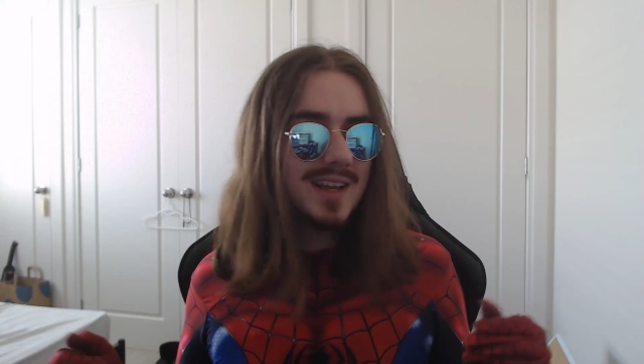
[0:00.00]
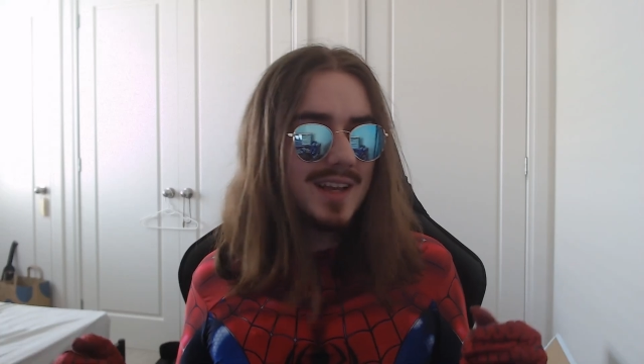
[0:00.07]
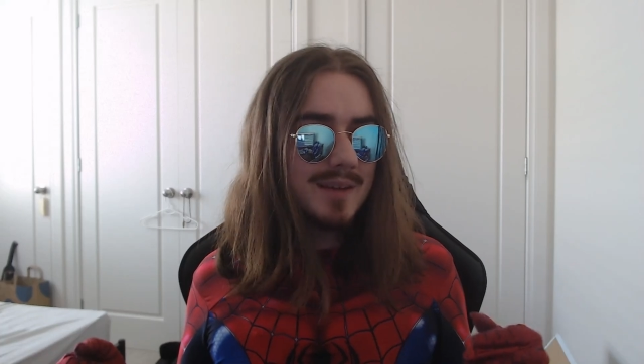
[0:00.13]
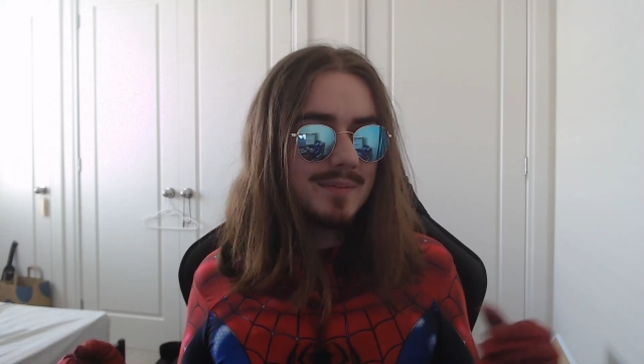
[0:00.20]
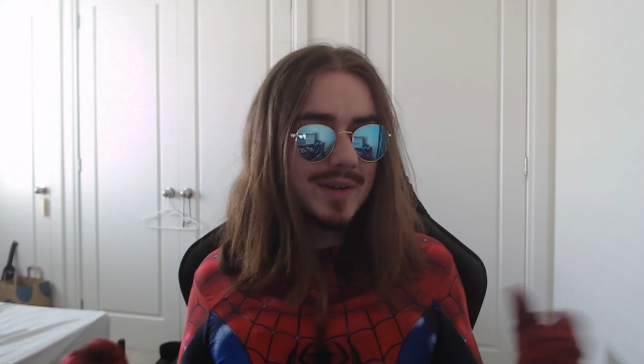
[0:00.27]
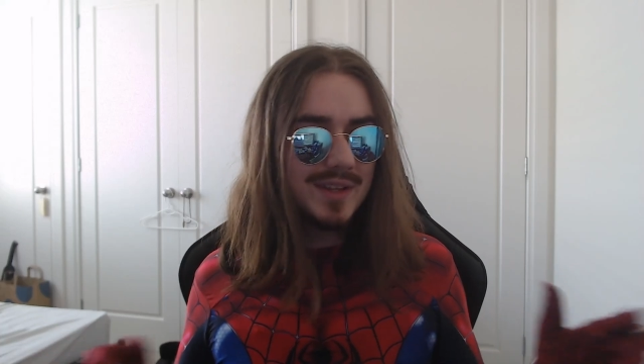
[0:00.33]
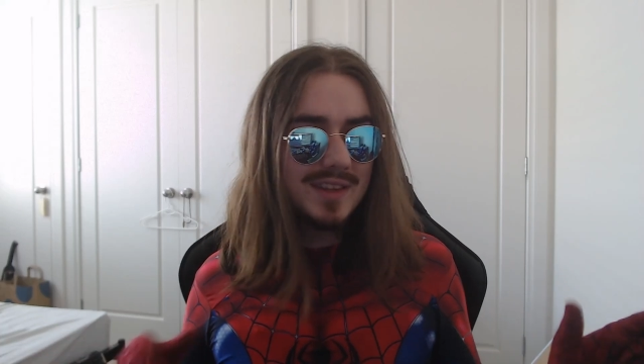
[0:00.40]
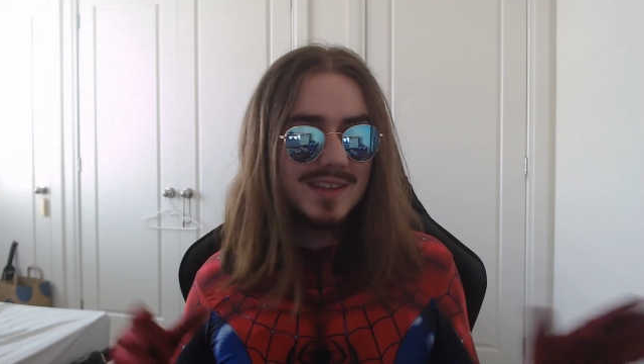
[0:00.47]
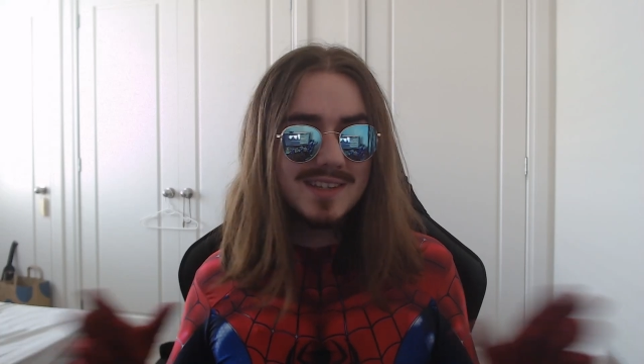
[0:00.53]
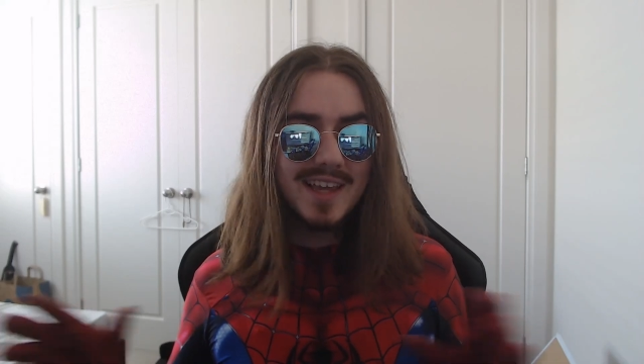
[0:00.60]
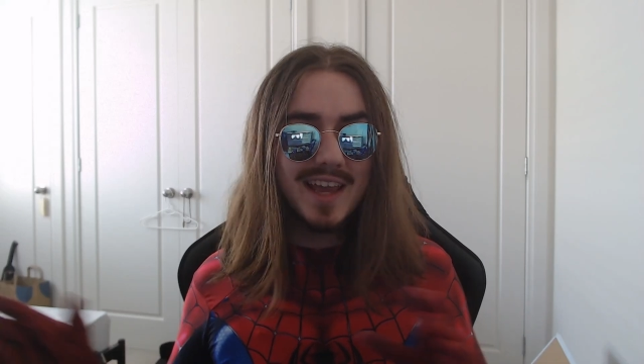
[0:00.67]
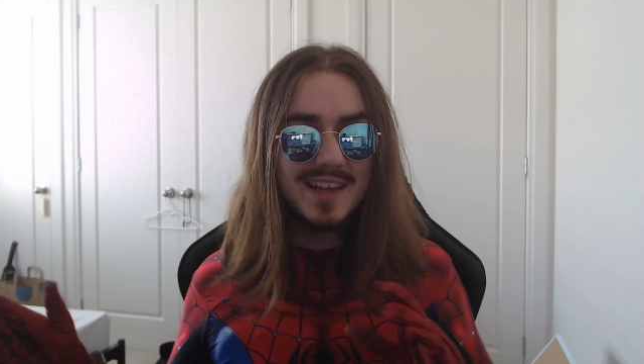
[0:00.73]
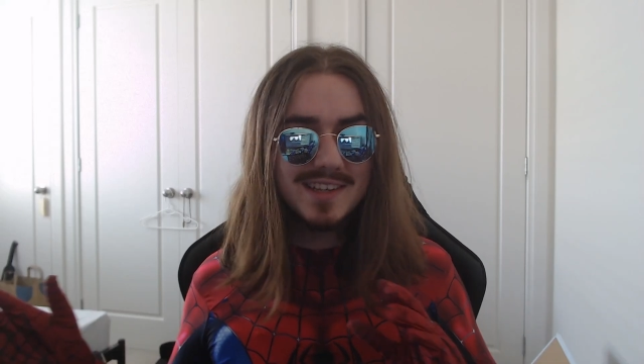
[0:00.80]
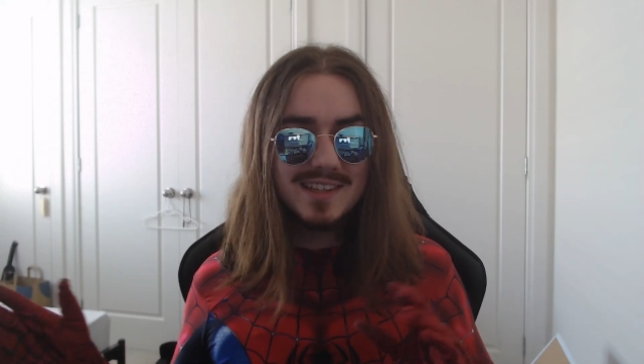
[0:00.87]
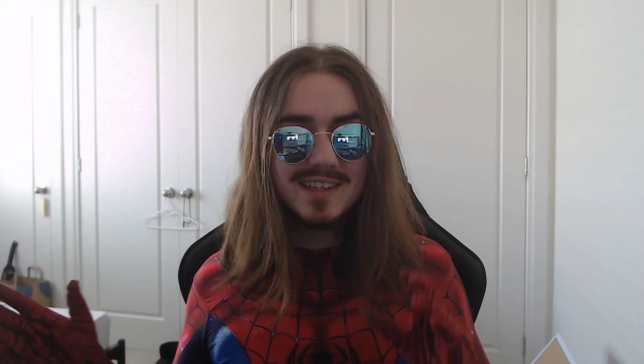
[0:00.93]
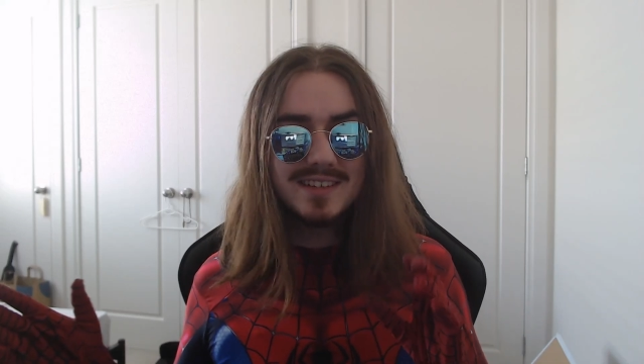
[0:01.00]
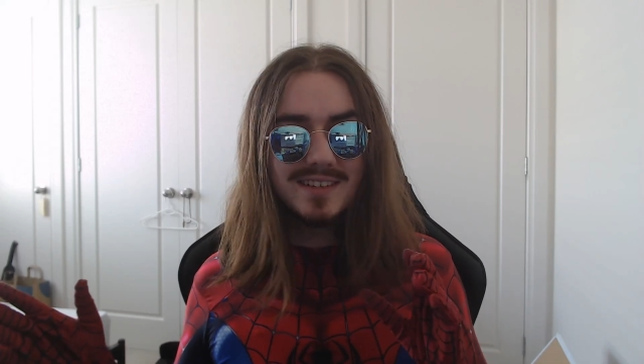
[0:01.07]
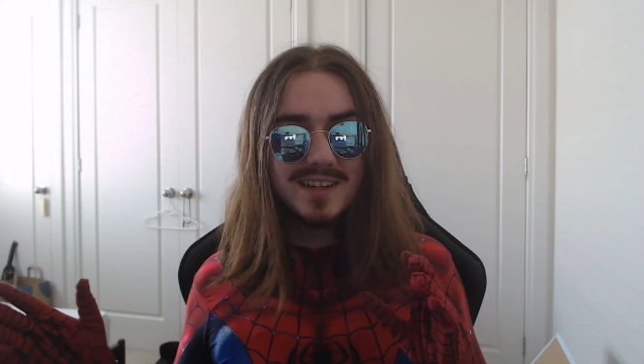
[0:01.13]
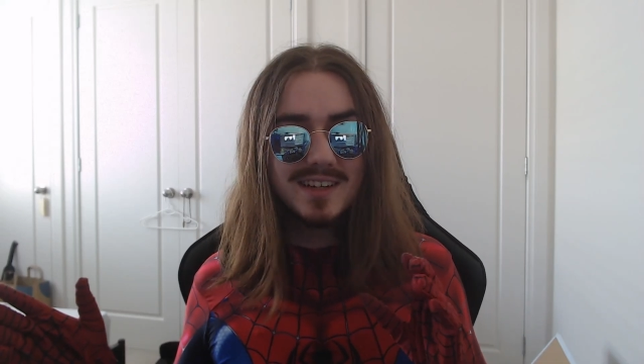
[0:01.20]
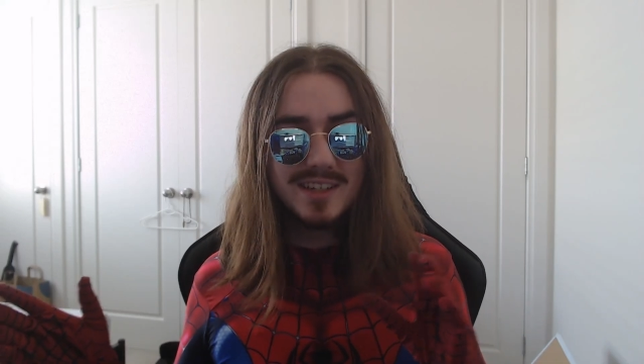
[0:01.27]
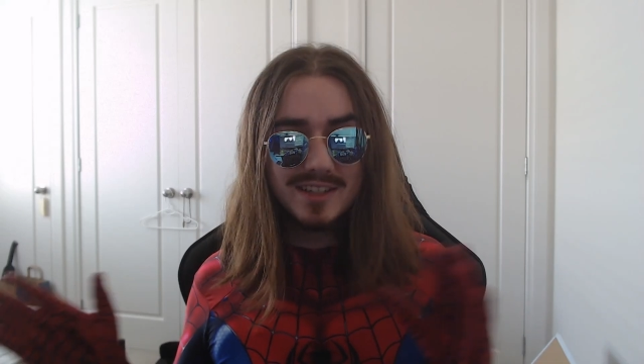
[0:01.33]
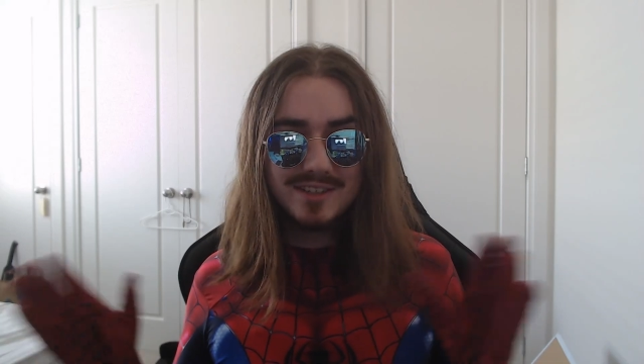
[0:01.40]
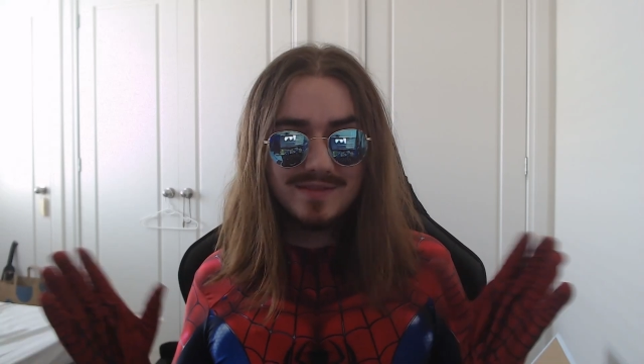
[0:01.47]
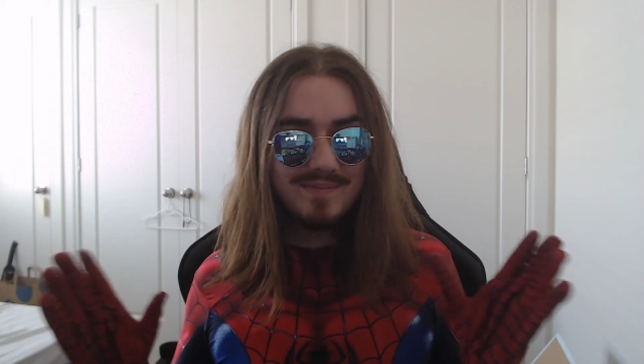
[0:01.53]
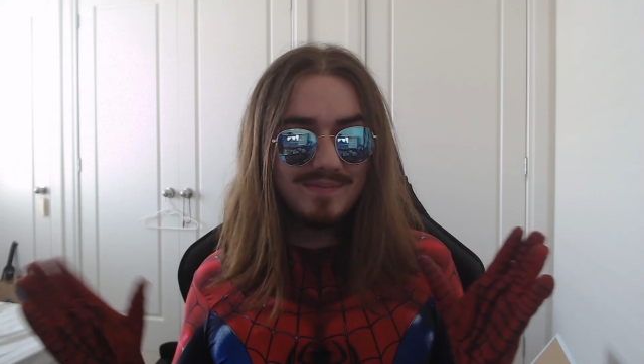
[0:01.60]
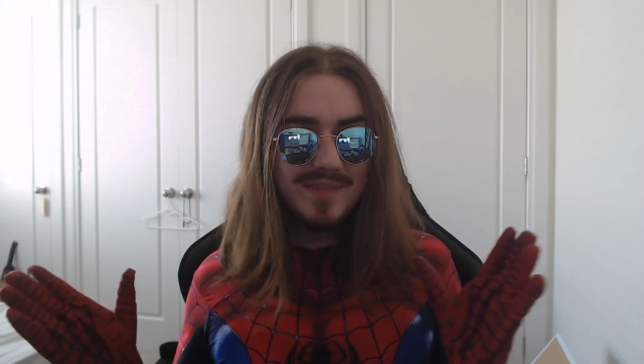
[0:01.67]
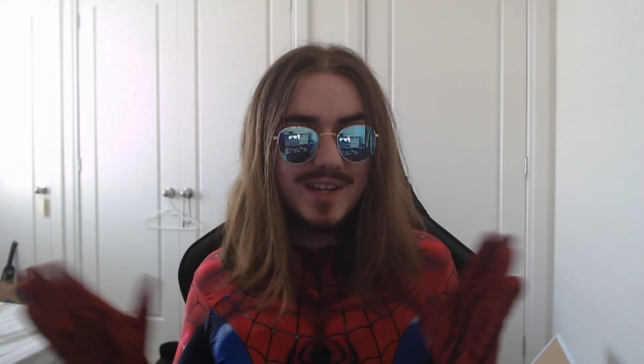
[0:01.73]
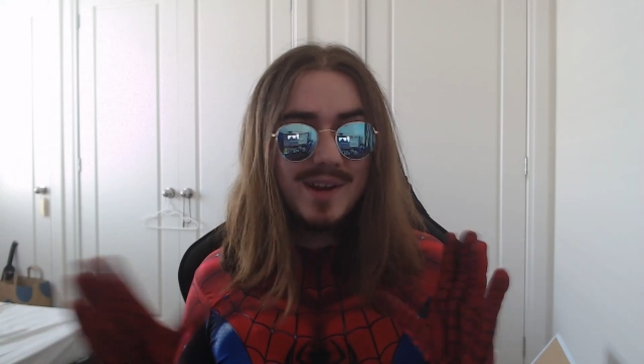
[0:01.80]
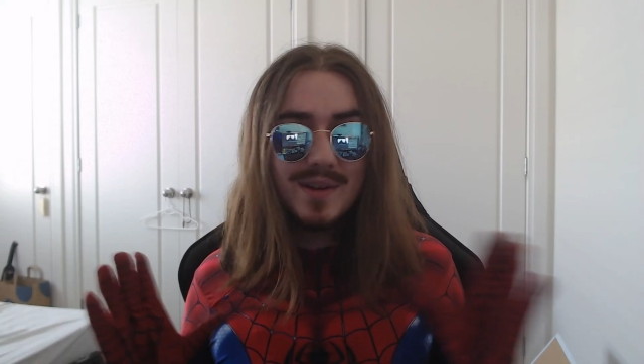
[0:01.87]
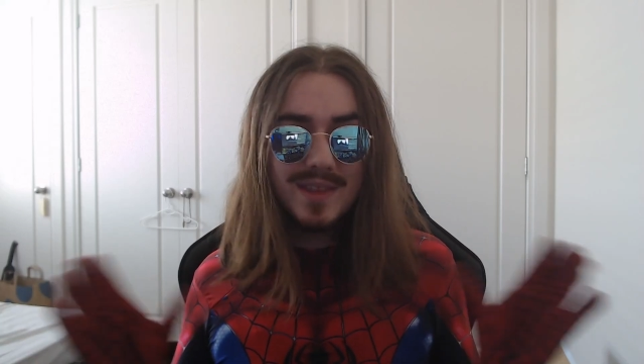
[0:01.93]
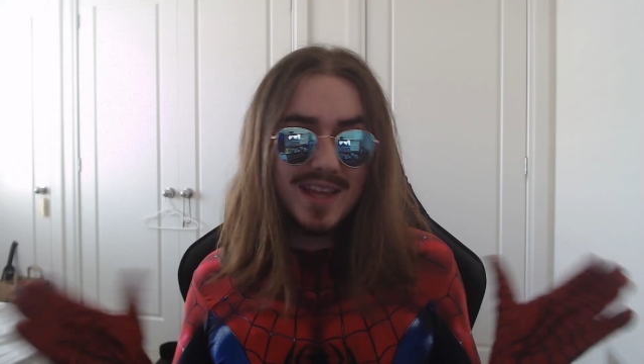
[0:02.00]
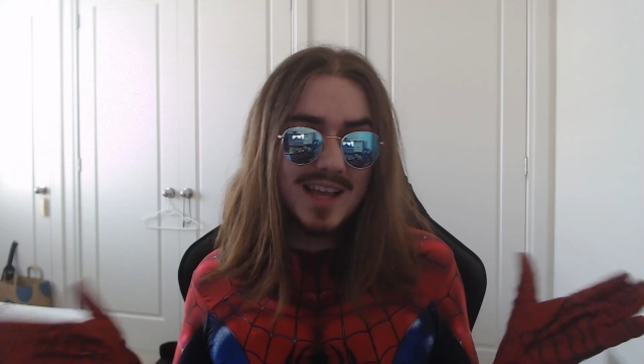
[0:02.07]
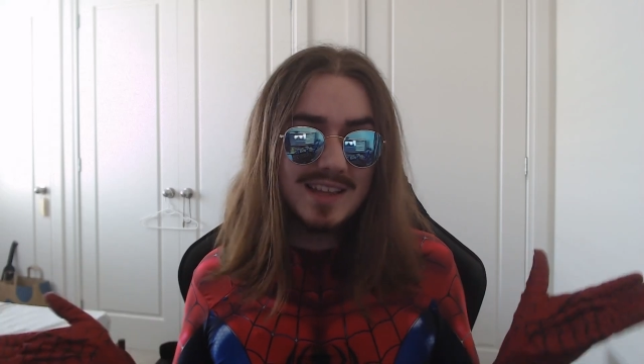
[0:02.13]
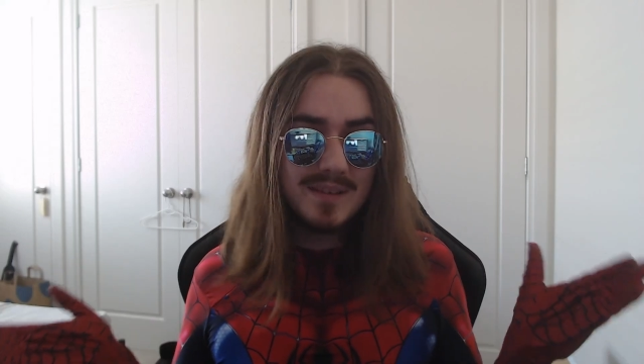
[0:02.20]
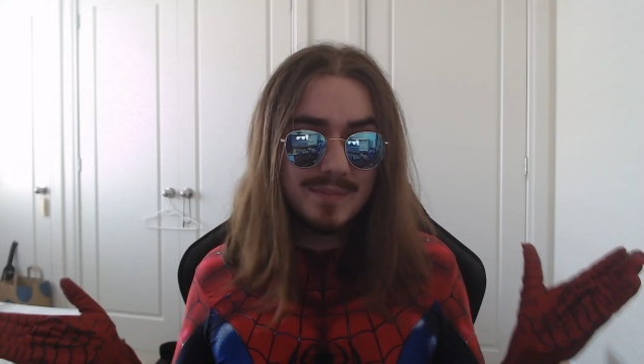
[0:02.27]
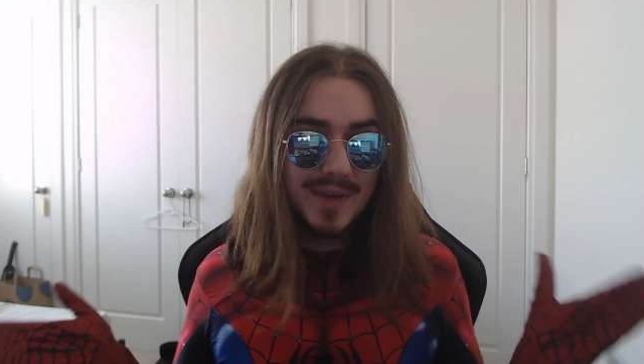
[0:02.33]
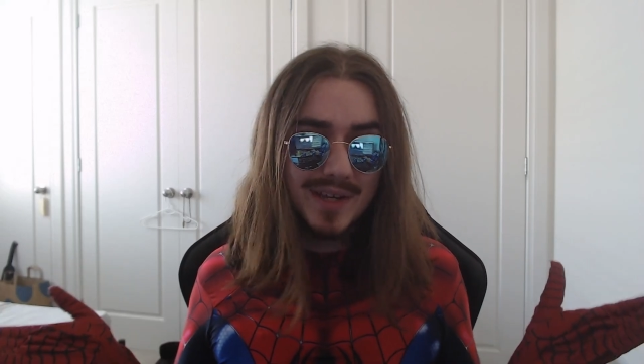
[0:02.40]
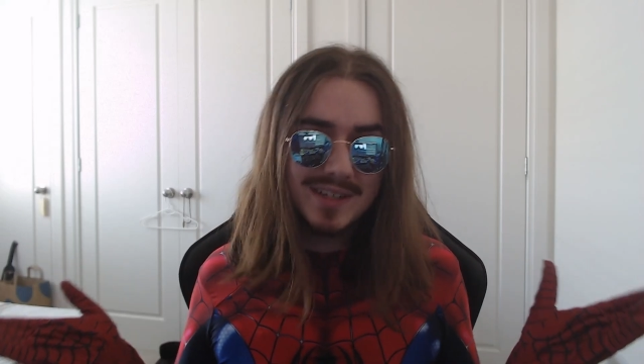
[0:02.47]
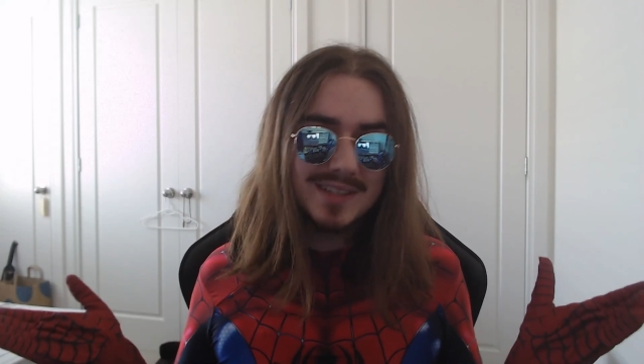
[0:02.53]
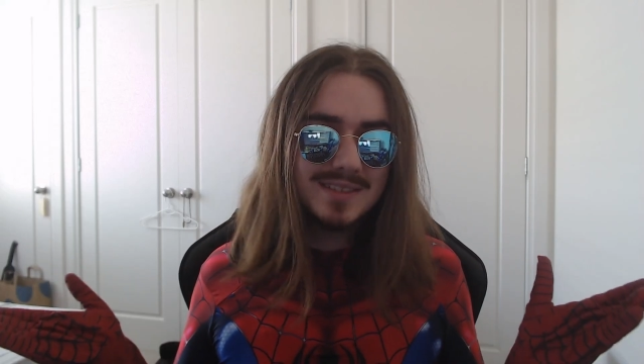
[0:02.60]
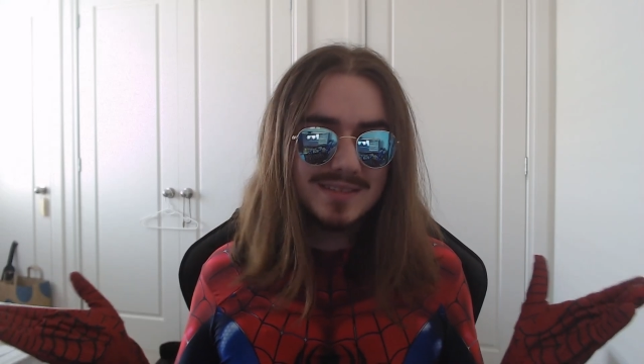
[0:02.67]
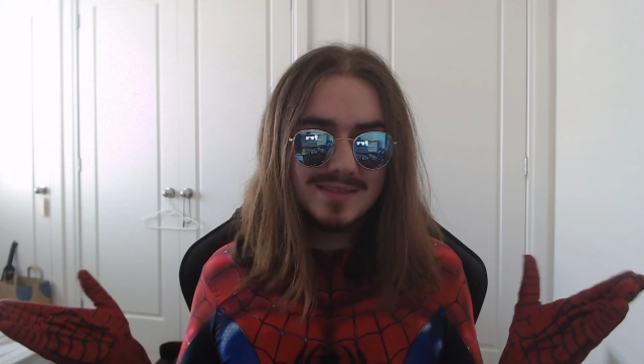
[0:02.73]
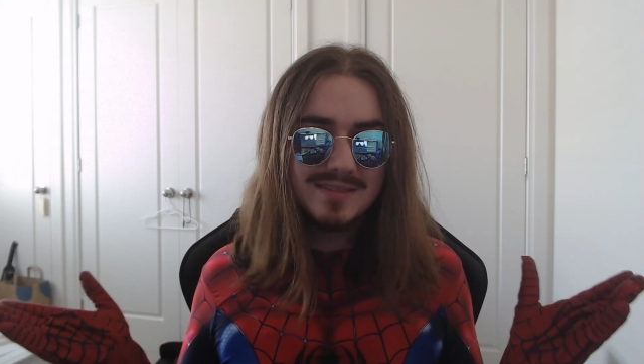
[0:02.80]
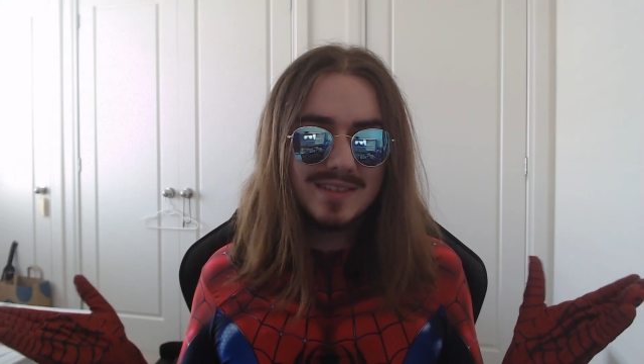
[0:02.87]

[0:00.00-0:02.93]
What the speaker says: But in this case, he only had to pick